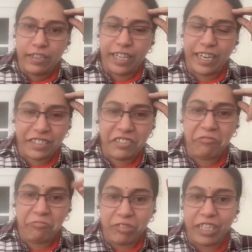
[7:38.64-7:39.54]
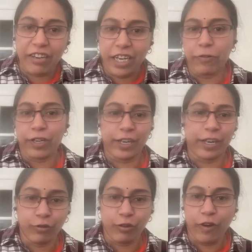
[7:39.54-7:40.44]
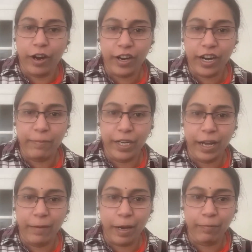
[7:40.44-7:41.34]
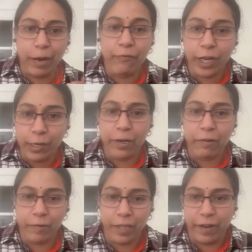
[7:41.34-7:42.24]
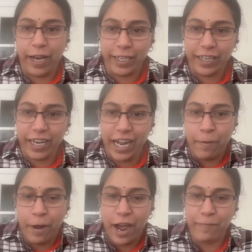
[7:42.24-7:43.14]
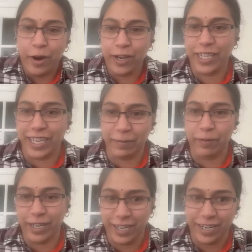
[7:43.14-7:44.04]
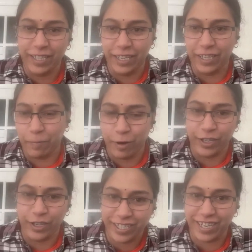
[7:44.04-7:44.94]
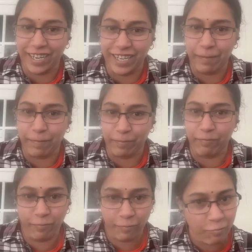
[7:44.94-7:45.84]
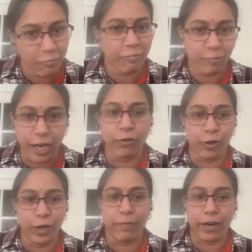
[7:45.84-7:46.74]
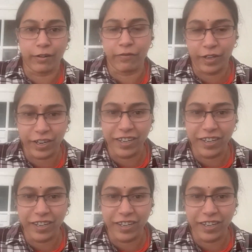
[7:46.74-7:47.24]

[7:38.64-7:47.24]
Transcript: that's generally working so far. I mean, I'm comfortable with the fact that I'm not the expert in the project, and I know only a part of it.